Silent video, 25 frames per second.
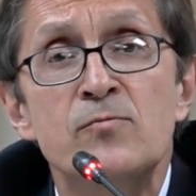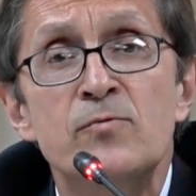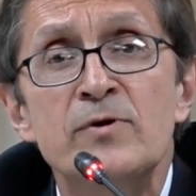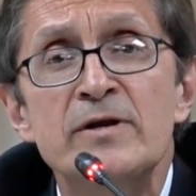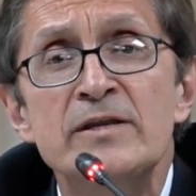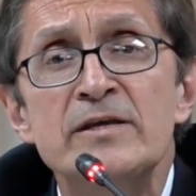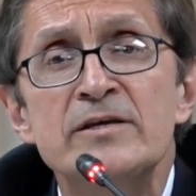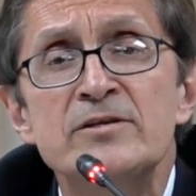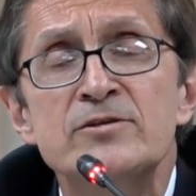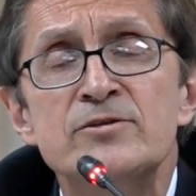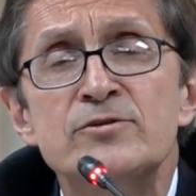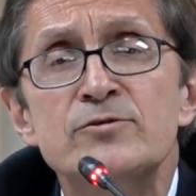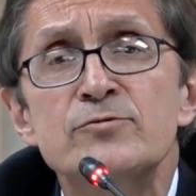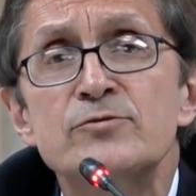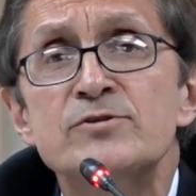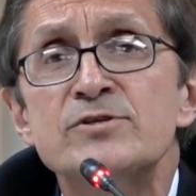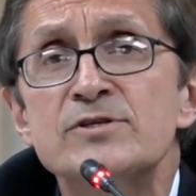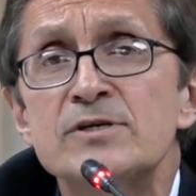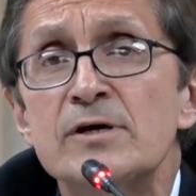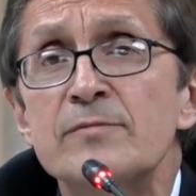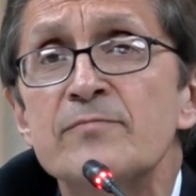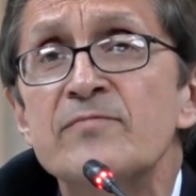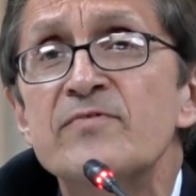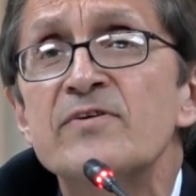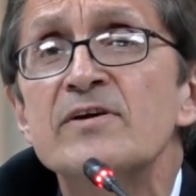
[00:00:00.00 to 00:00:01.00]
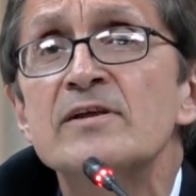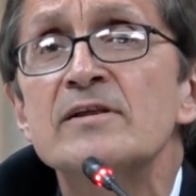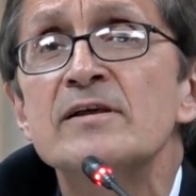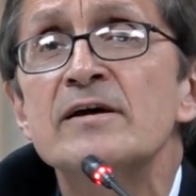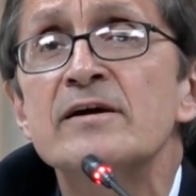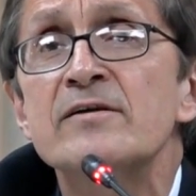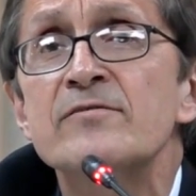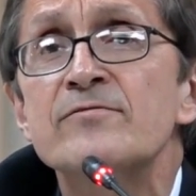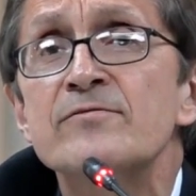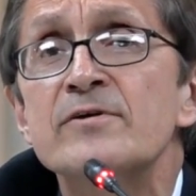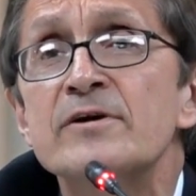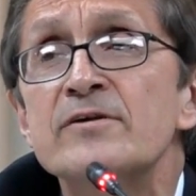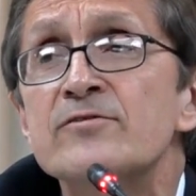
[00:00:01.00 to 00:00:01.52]
Will it do something
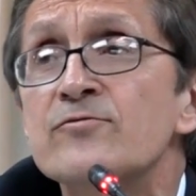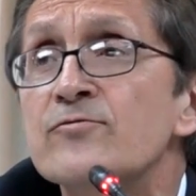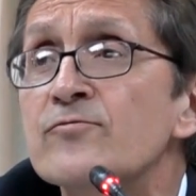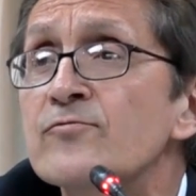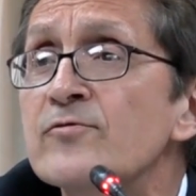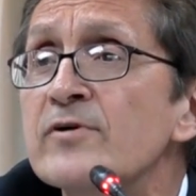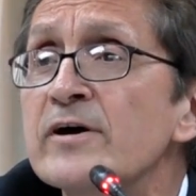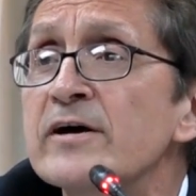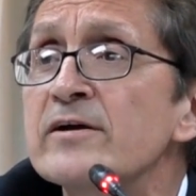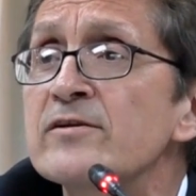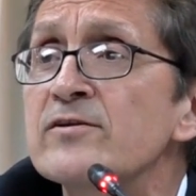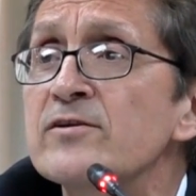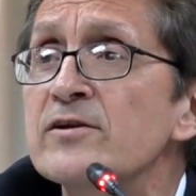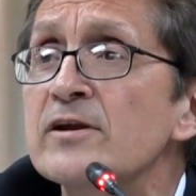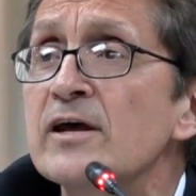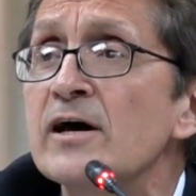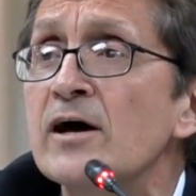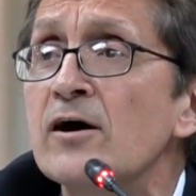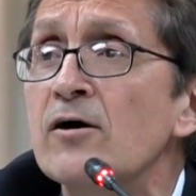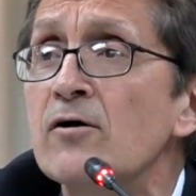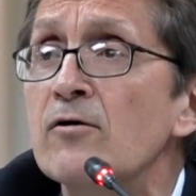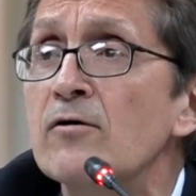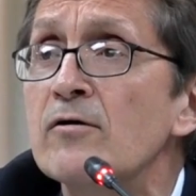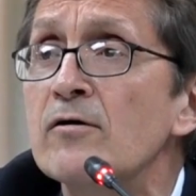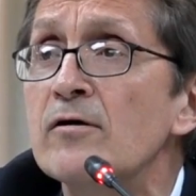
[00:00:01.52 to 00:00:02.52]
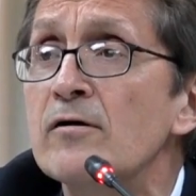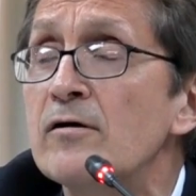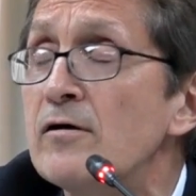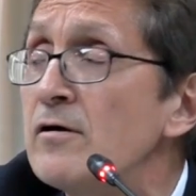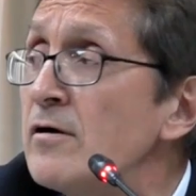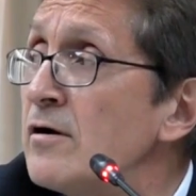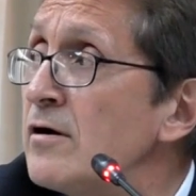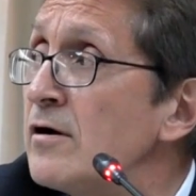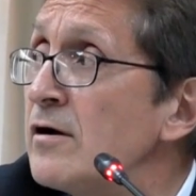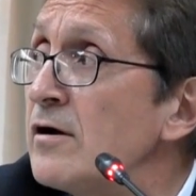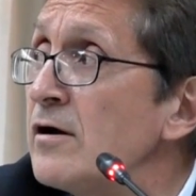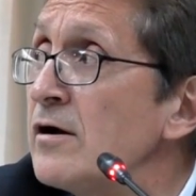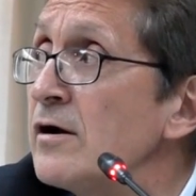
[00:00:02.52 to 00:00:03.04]
like that right now,
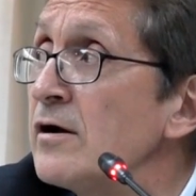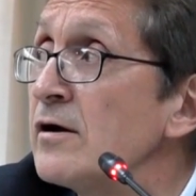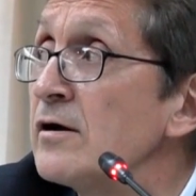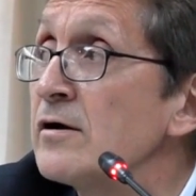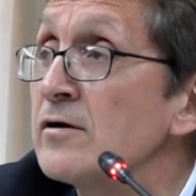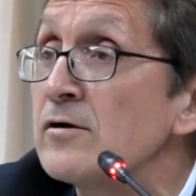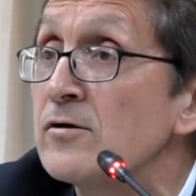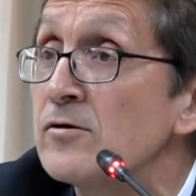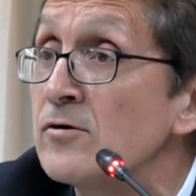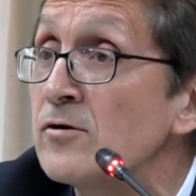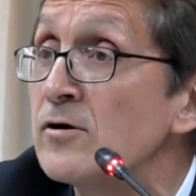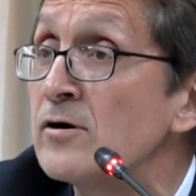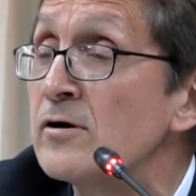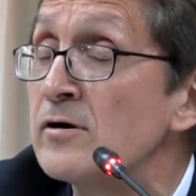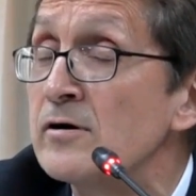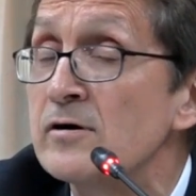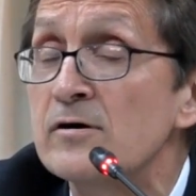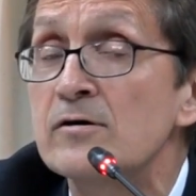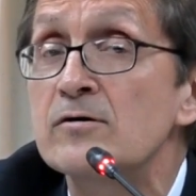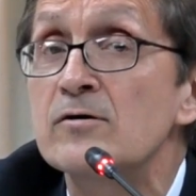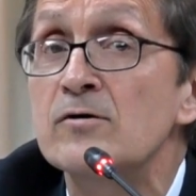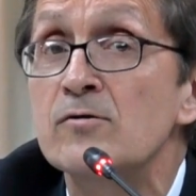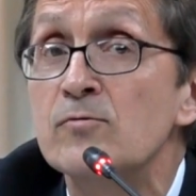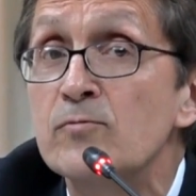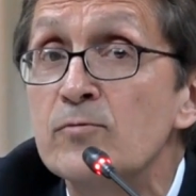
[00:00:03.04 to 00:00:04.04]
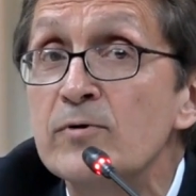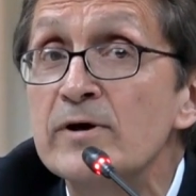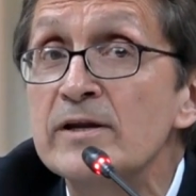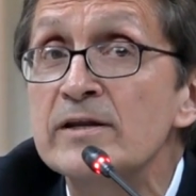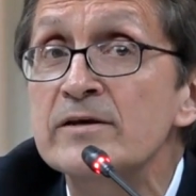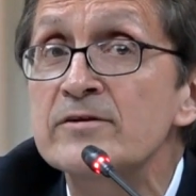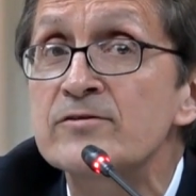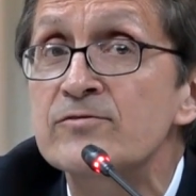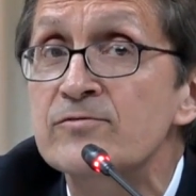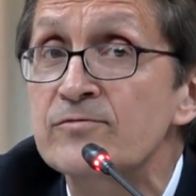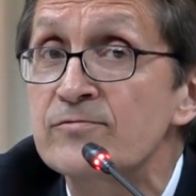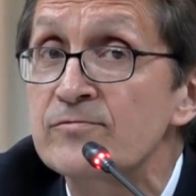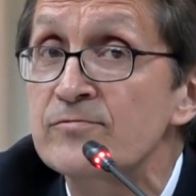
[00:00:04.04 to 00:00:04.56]
or
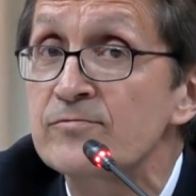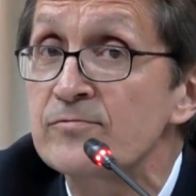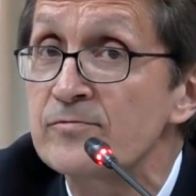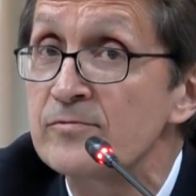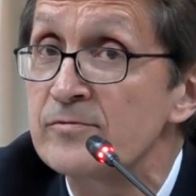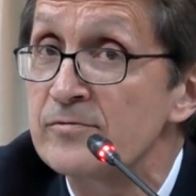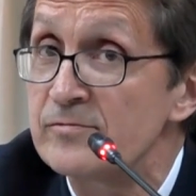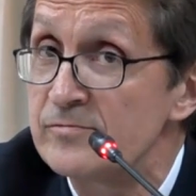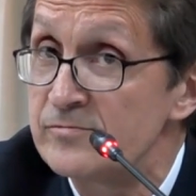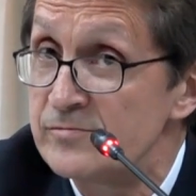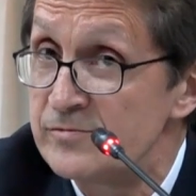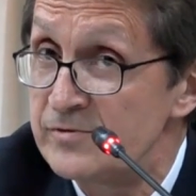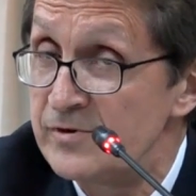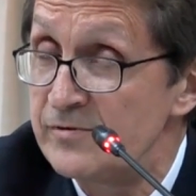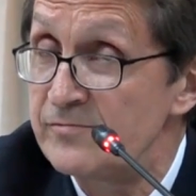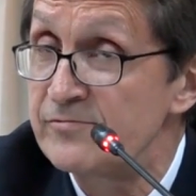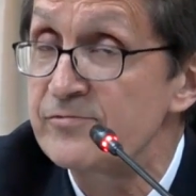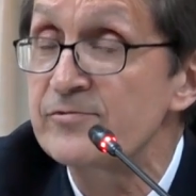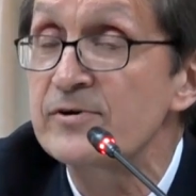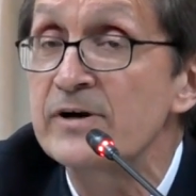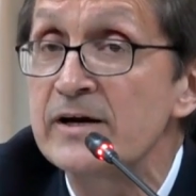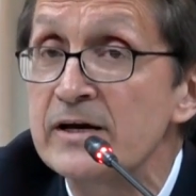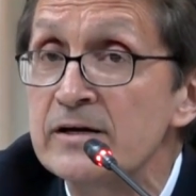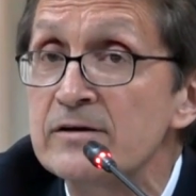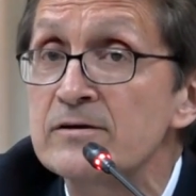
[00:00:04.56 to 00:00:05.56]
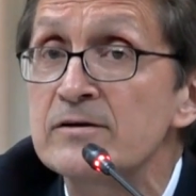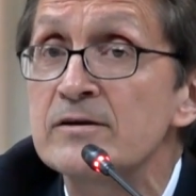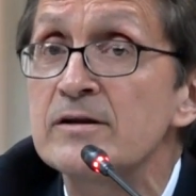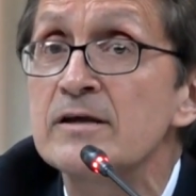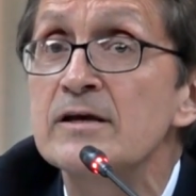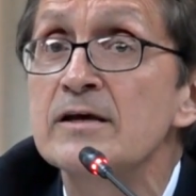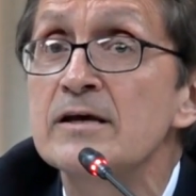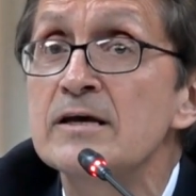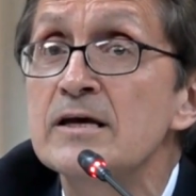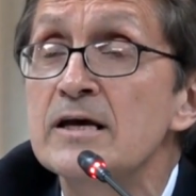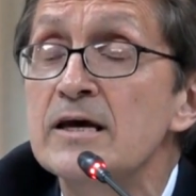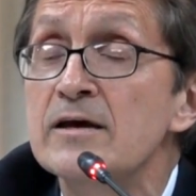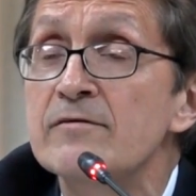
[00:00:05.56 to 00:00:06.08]
will it refrain
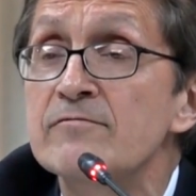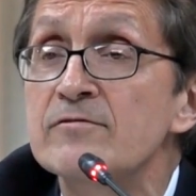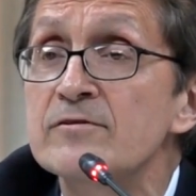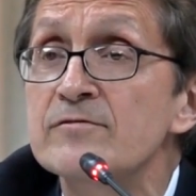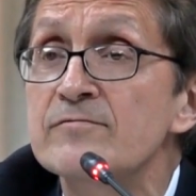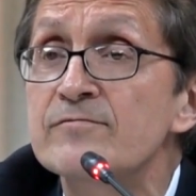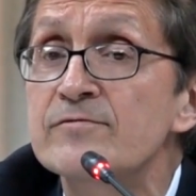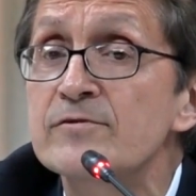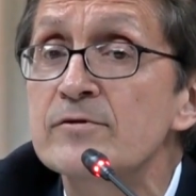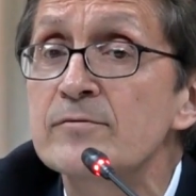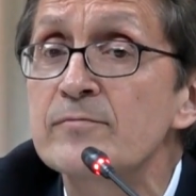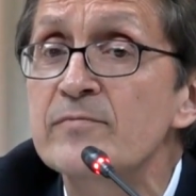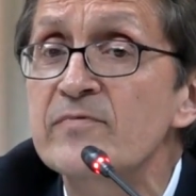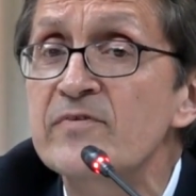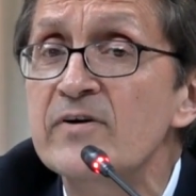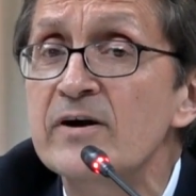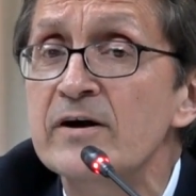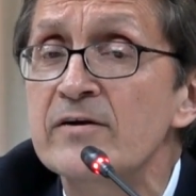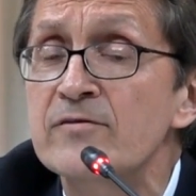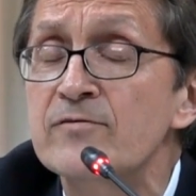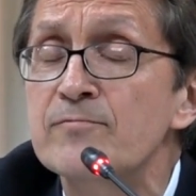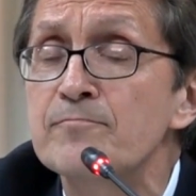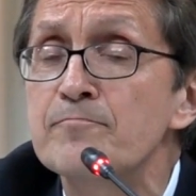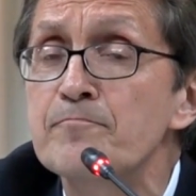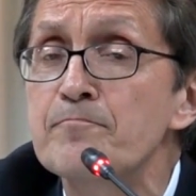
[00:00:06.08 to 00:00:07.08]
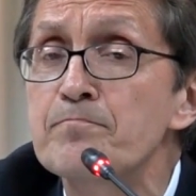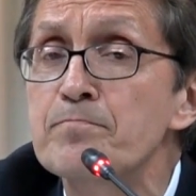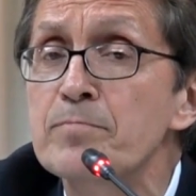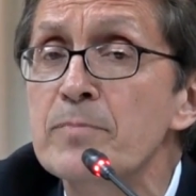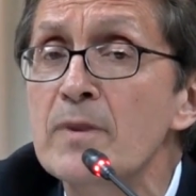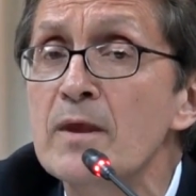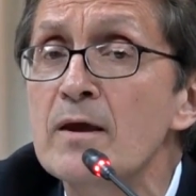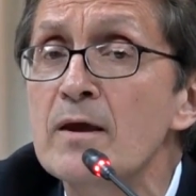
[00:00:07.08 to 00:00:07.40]
even from that?